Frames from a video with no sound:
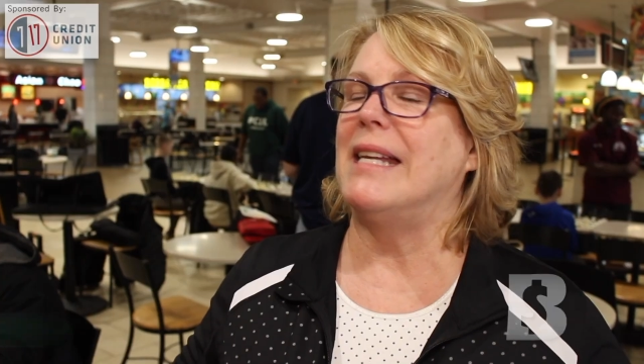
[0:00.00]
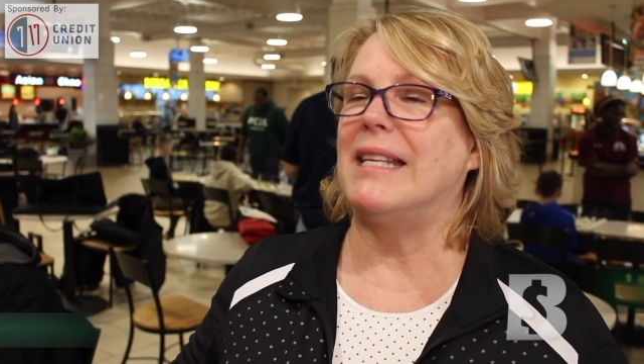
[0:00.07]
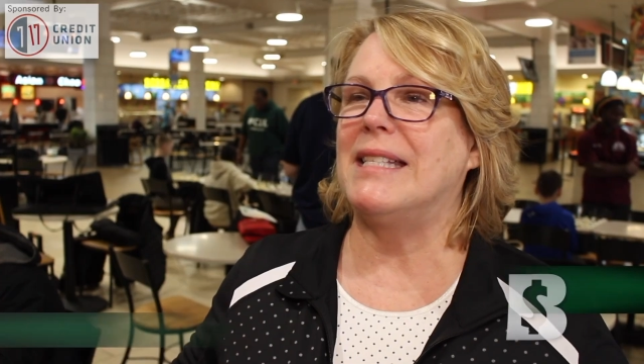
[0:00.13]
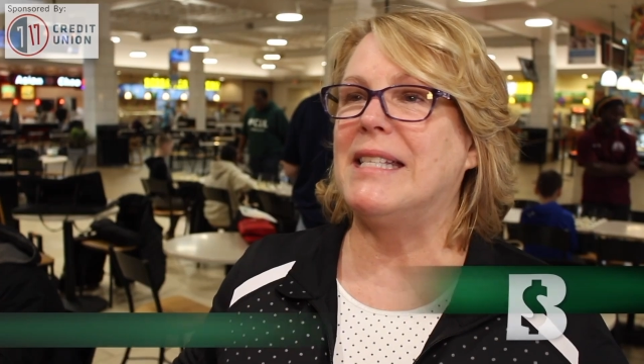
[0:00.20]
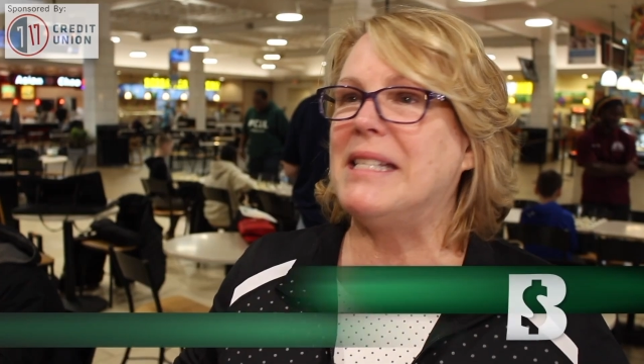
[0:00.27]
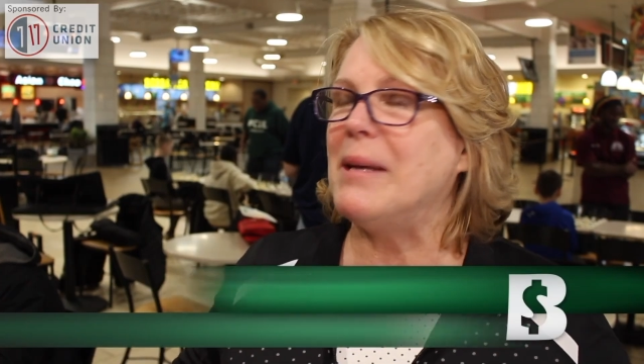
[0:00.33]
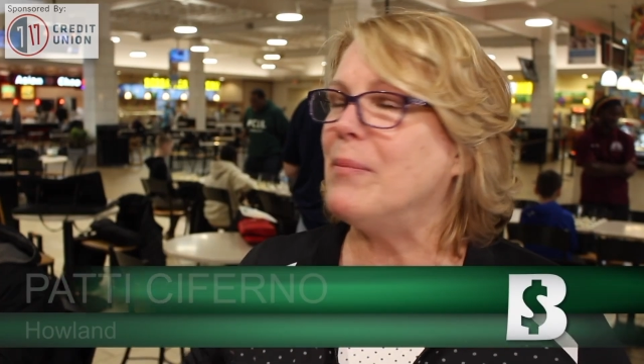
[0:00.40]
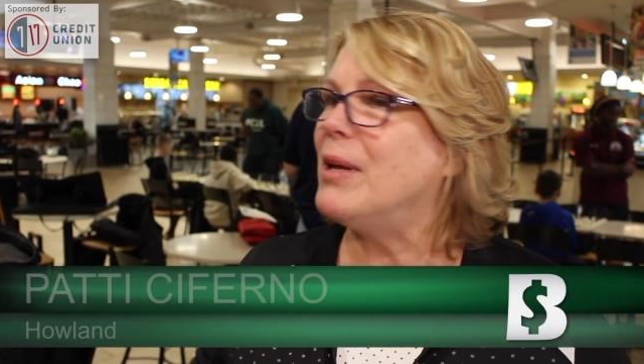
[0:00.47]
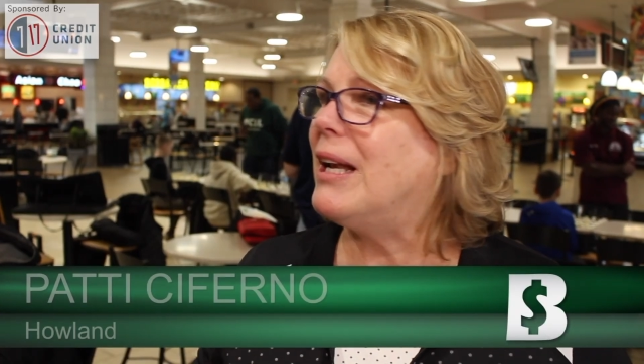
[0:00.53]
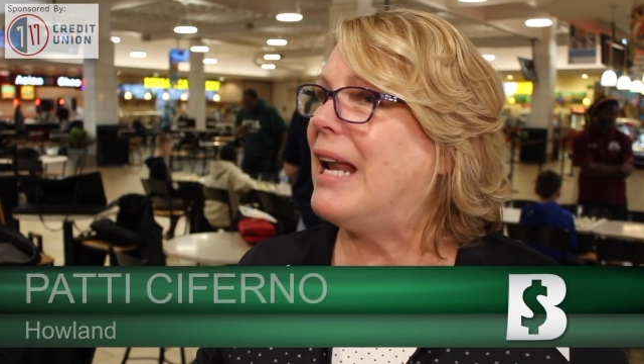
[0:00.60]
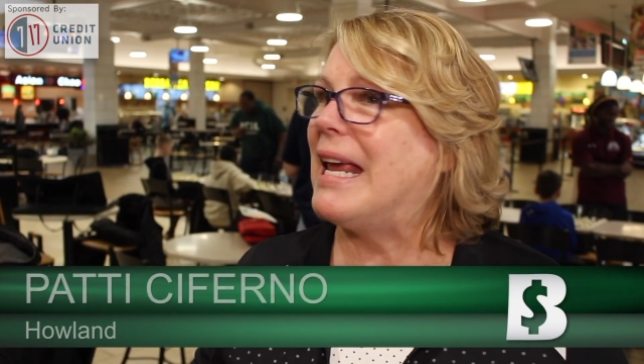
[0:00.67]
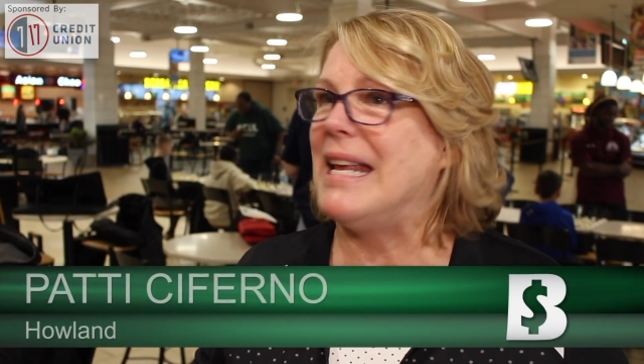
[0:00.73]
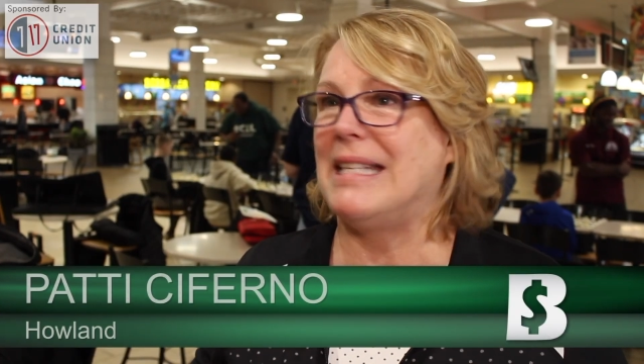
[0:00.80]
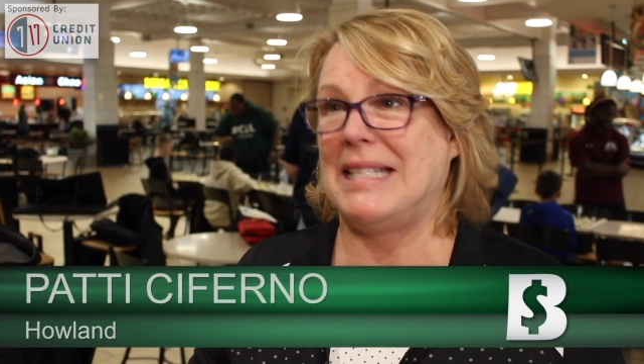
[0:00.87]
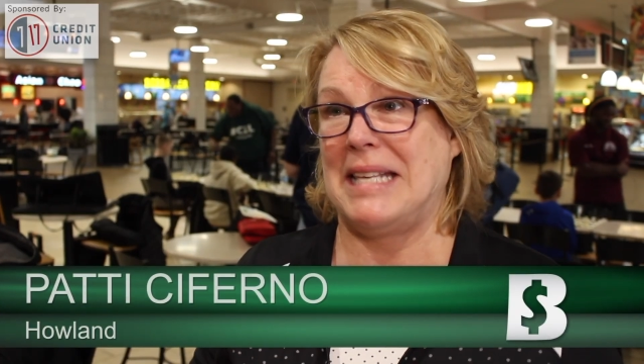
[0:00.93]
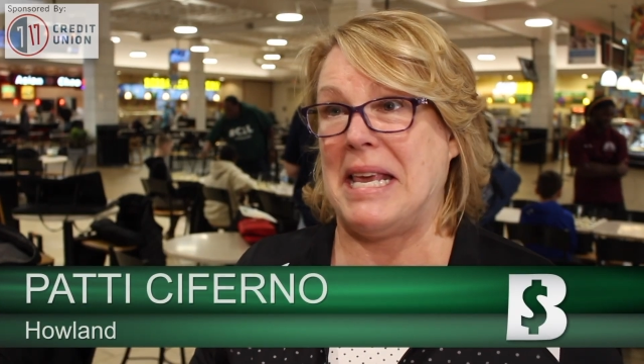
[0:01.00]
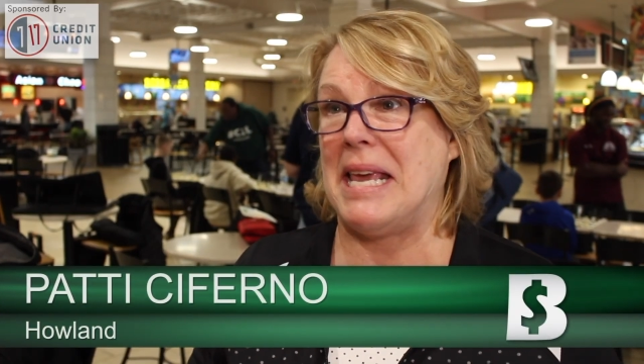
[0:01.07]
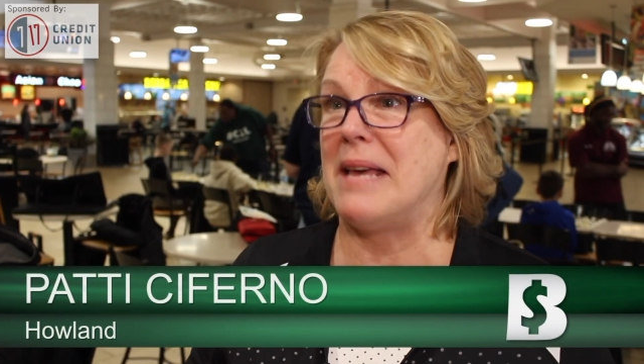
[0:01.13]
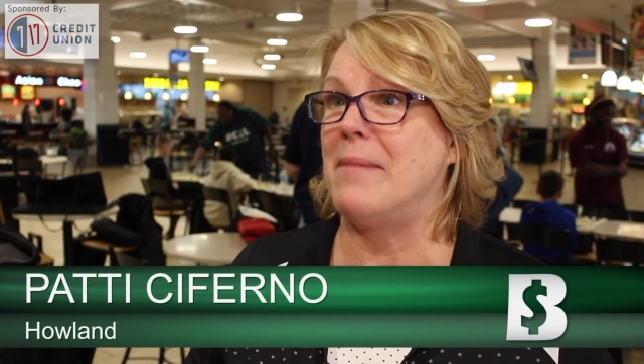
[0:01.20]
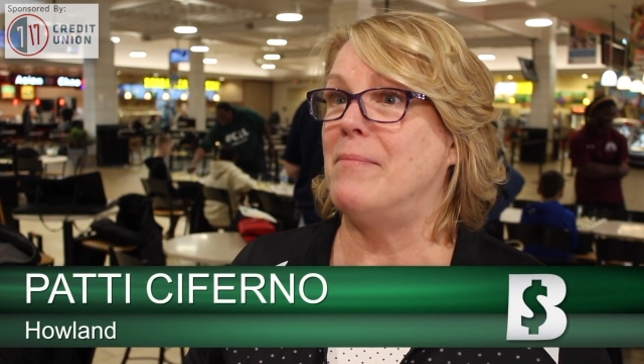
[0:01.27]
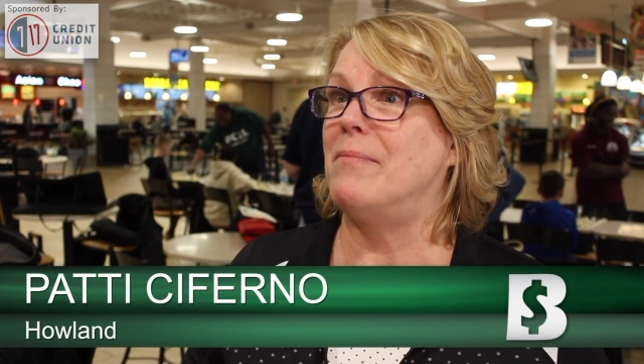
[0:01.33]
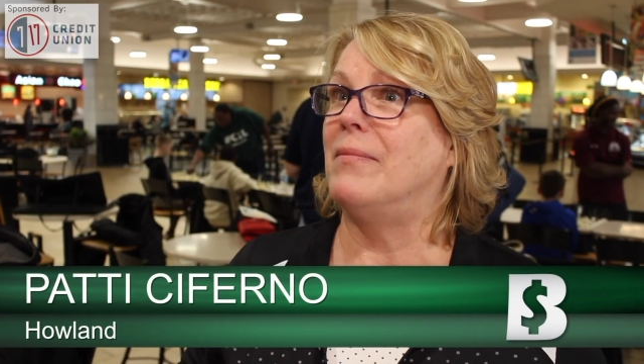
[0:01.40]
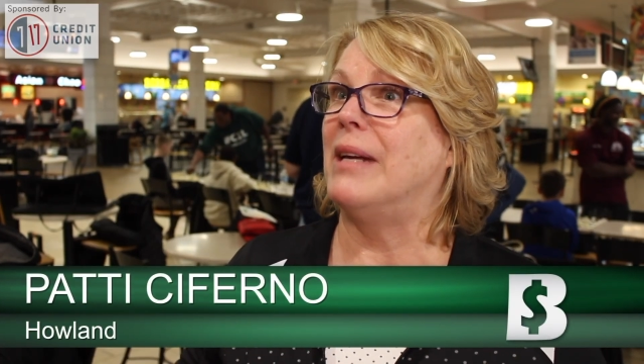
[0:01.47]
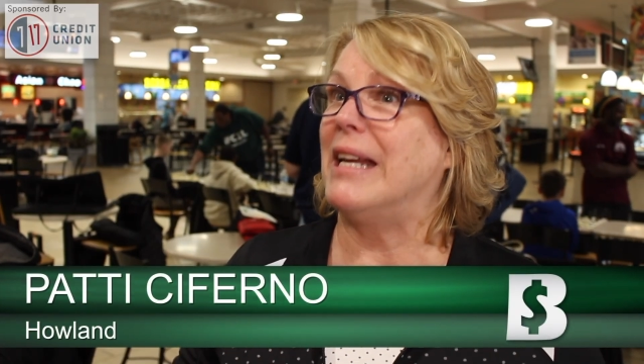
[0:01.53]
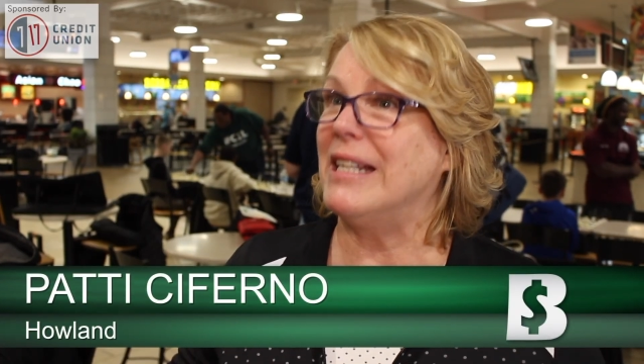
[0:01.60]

It stimulates him